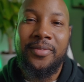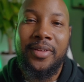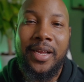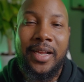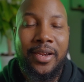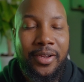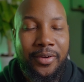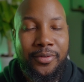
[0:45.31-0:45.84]

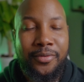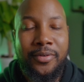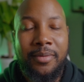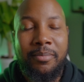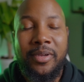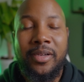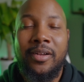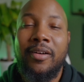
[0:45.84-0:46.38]
I know
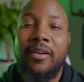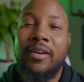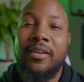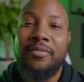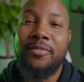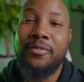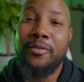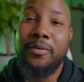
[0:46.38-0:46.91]
I've been
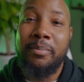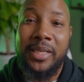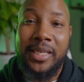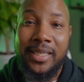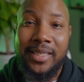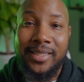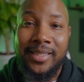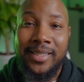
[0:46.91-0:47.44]
gone for a
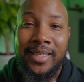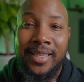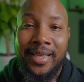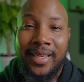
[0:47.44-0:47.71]
minute.